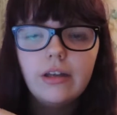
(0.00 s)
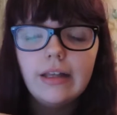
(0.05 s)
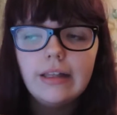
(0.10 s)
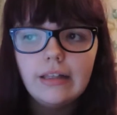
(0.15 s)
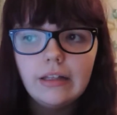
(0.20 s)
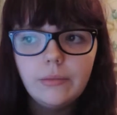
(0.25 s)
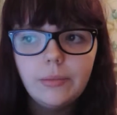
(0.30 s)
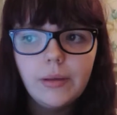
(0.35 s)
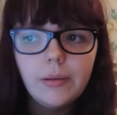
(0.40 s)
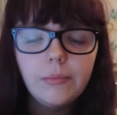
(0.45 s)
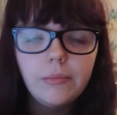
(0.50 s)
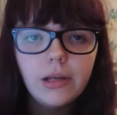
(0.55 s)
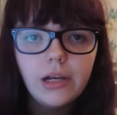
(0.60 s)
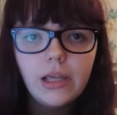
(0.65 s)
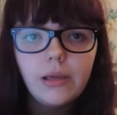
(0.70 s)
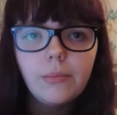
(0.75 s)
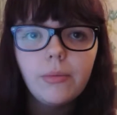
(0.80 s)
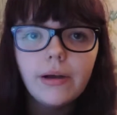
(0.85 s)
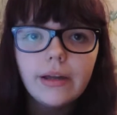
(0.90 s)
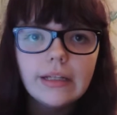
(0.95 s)
a little bit of
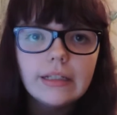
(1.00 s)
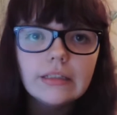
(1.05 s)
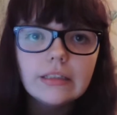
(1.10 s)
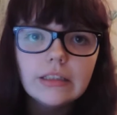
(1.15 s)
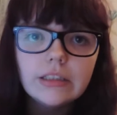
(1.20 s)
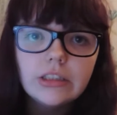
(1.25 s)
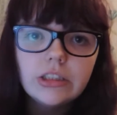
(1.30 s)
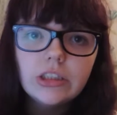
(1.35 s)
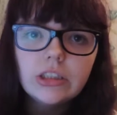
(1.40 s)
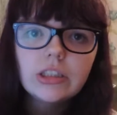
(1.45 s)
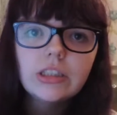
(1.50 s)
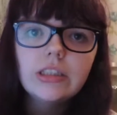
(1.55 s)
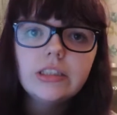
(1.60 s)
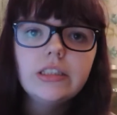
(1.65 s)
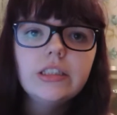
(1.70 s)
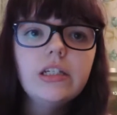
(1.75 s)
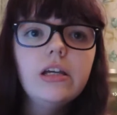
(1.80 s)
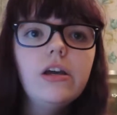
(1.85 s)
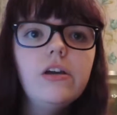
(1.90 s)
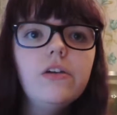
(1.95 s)
money buying lunch, because